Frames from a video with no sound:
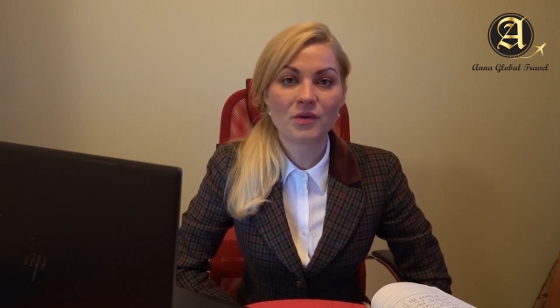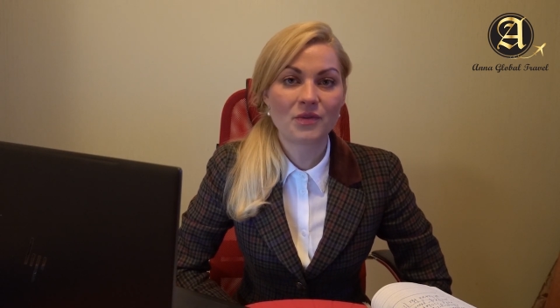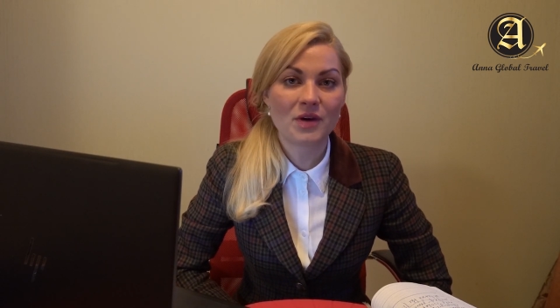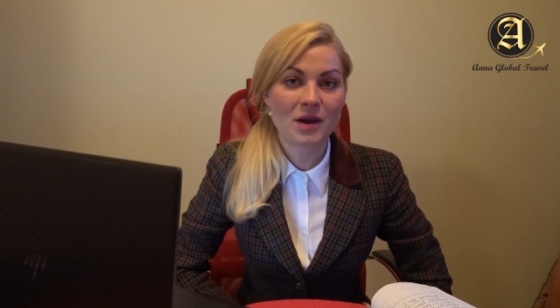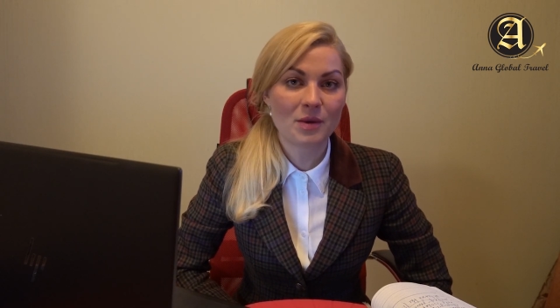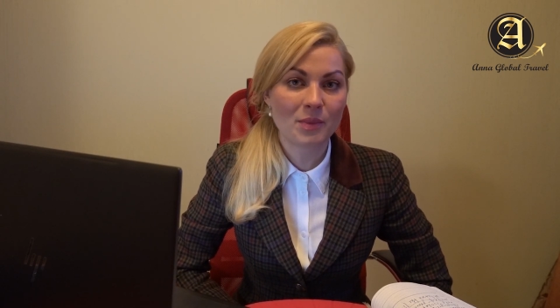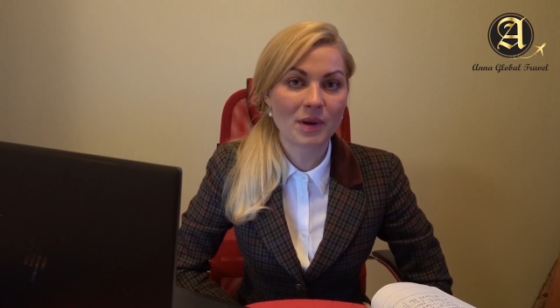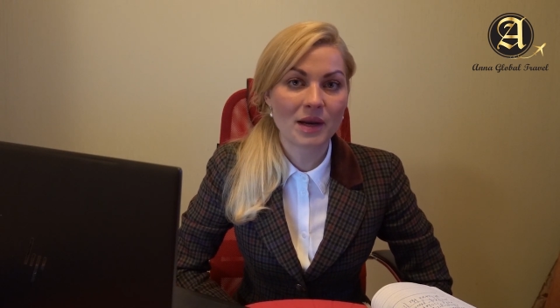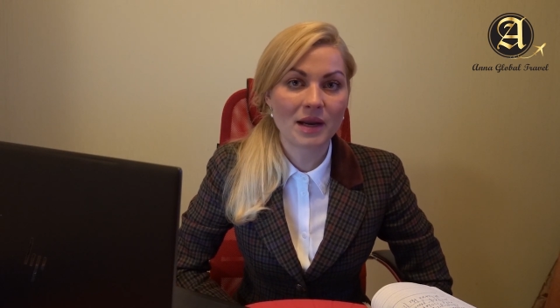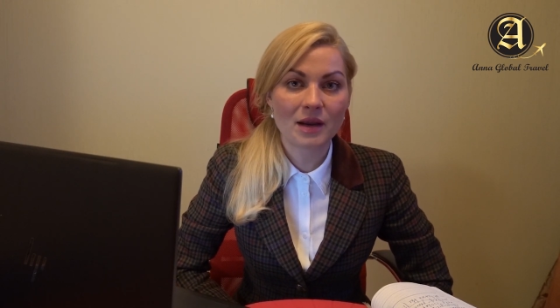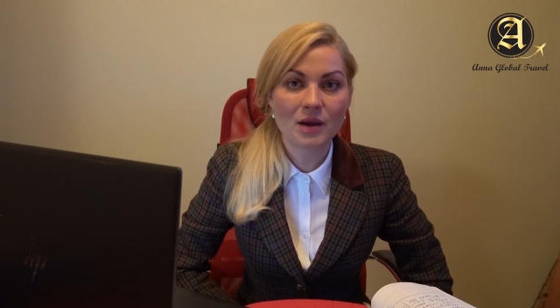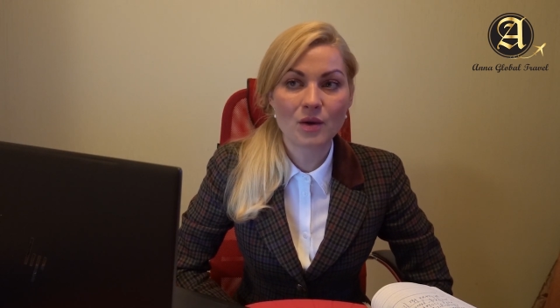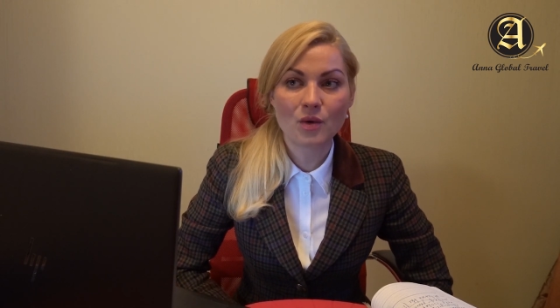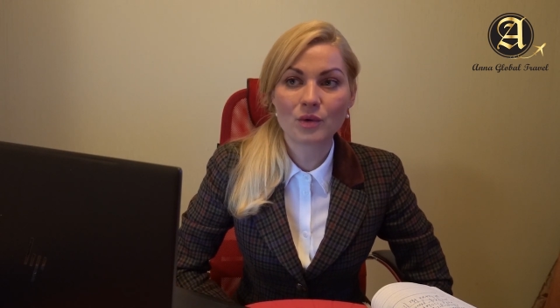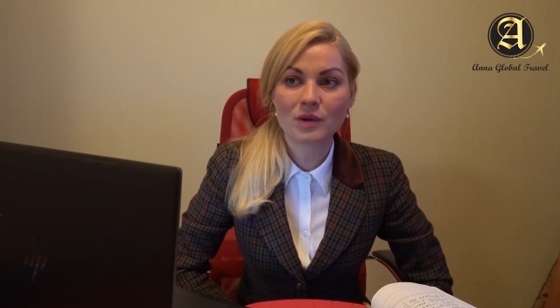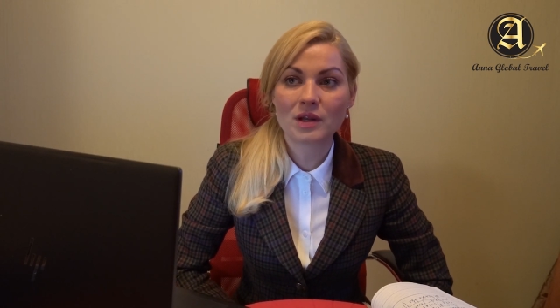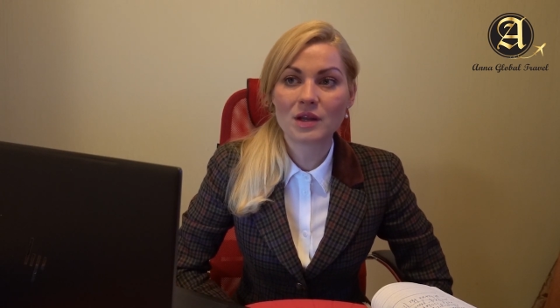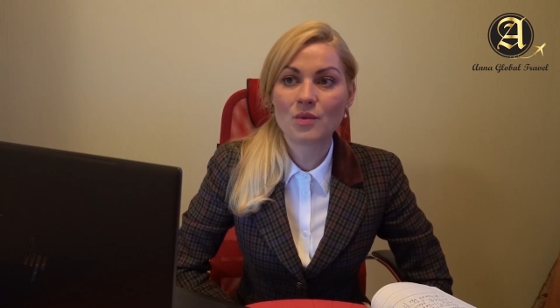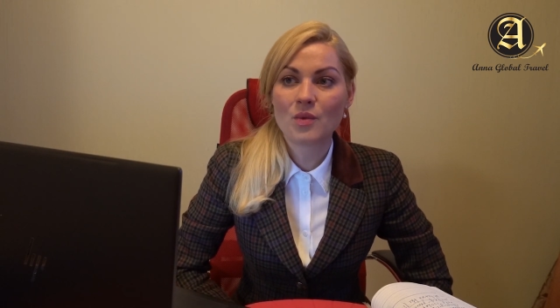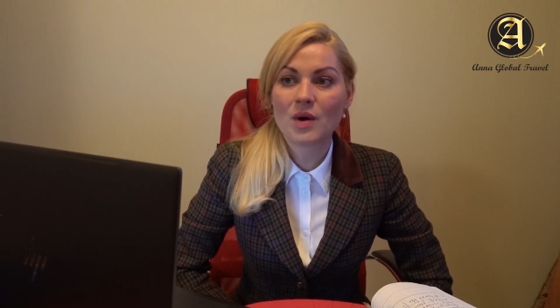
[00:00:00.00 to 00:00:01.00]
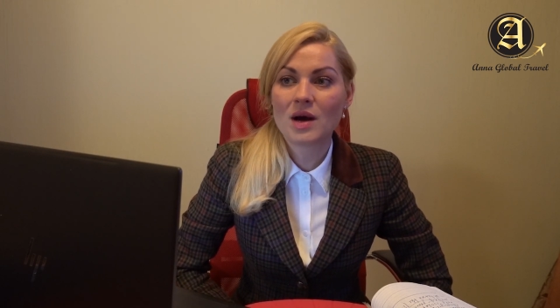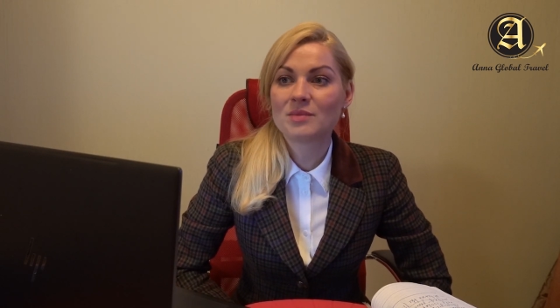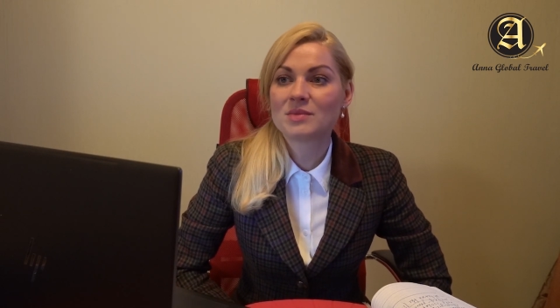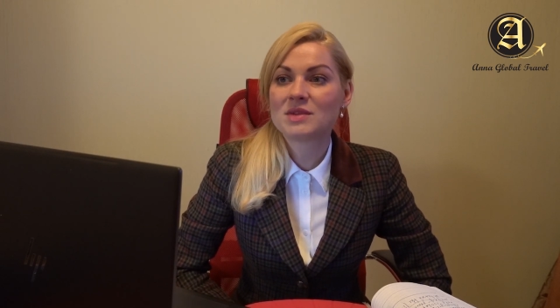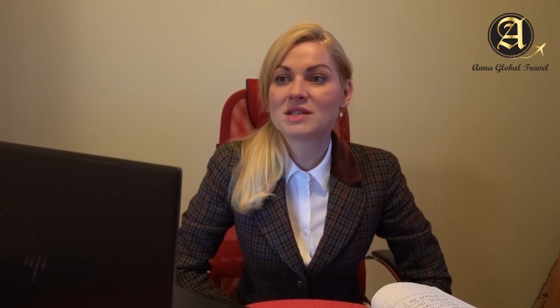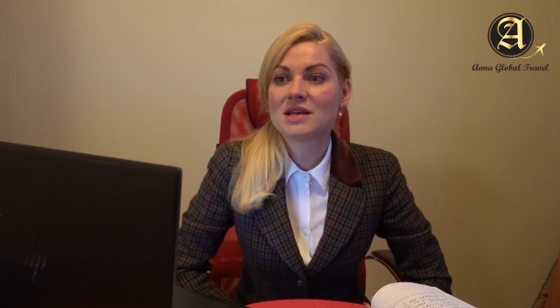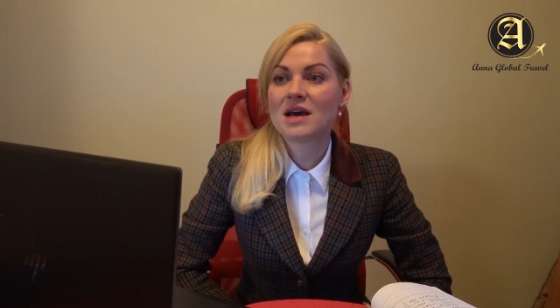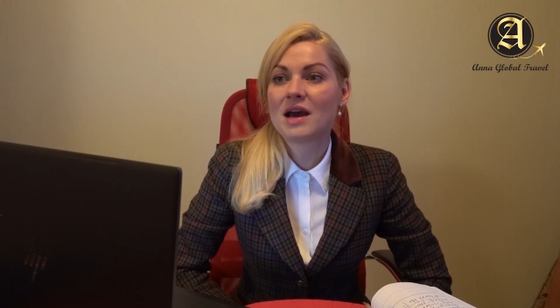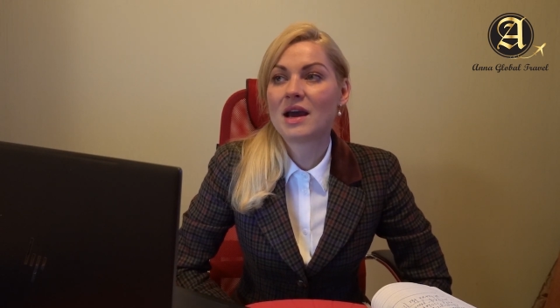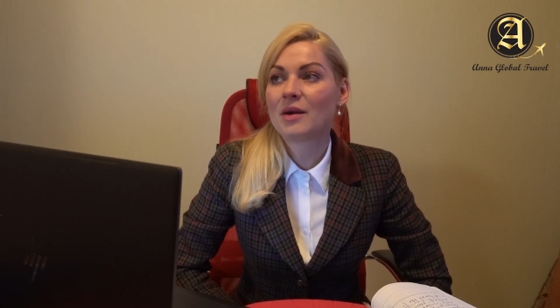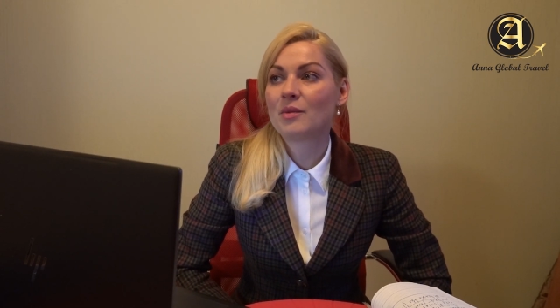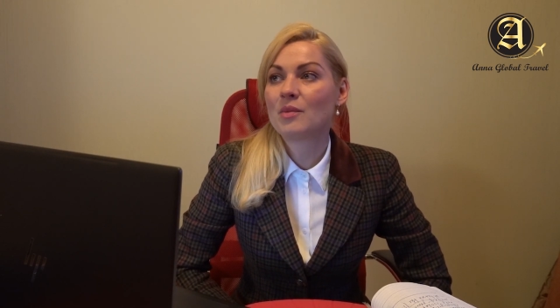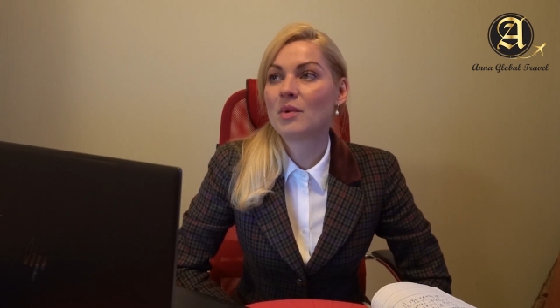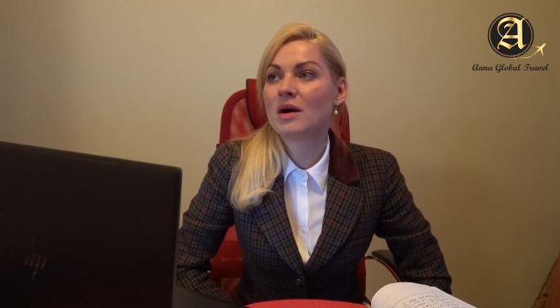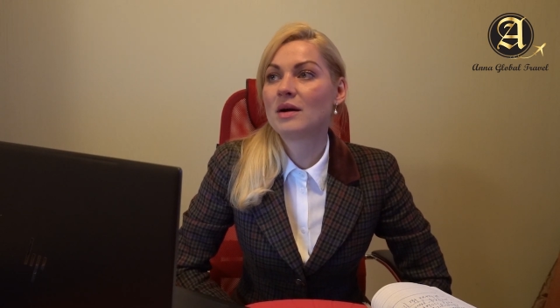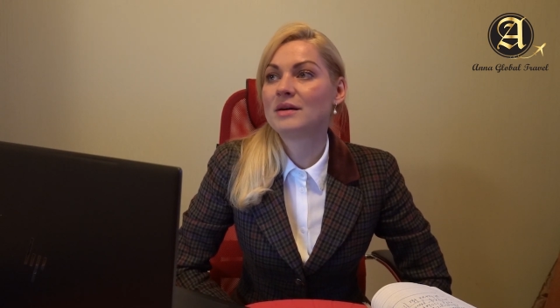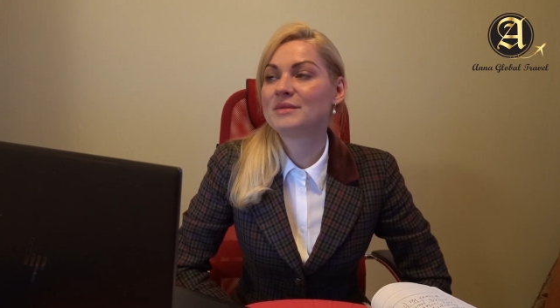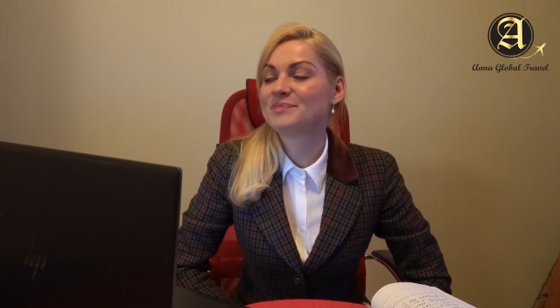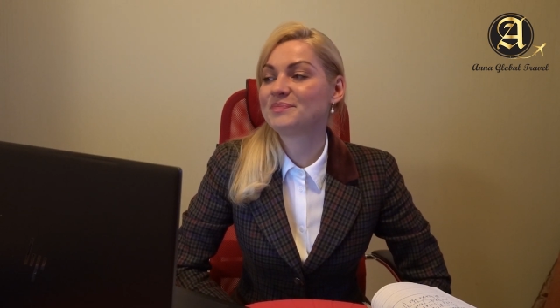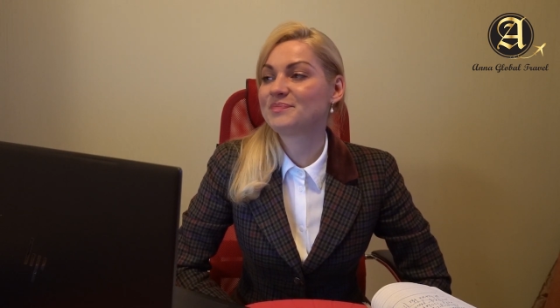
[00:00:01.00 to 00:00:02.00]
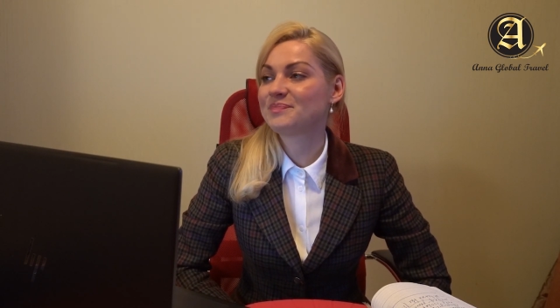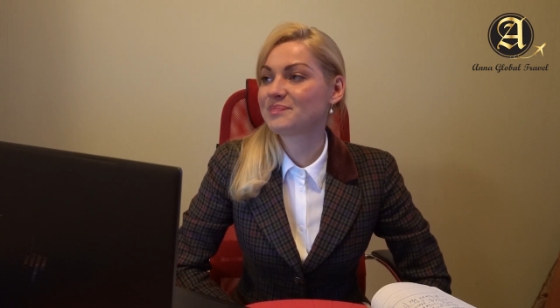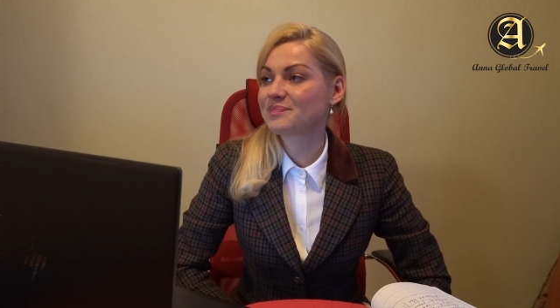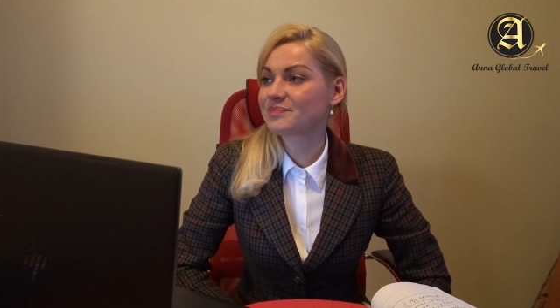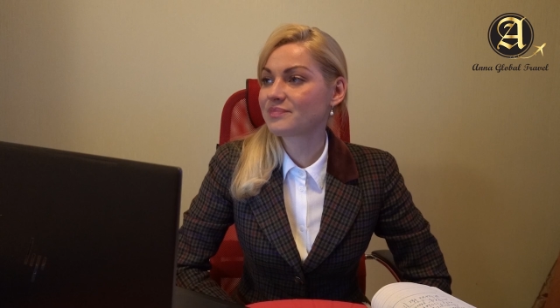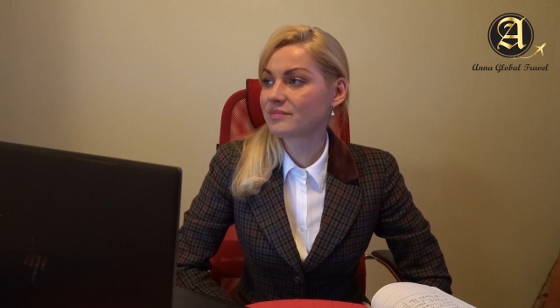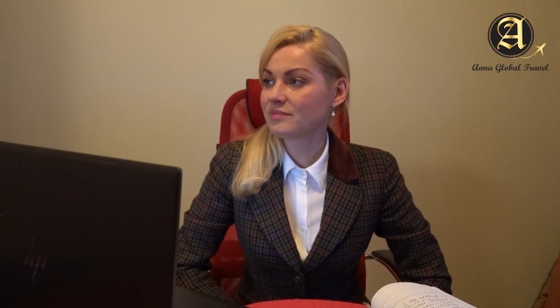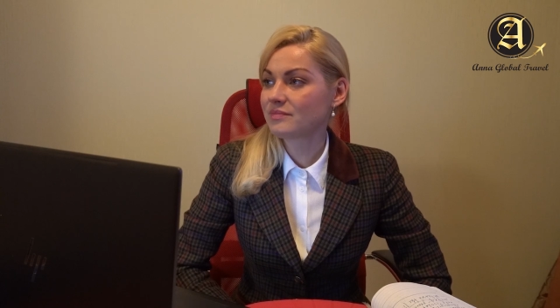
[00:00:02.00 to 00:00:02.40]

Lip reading: family only one time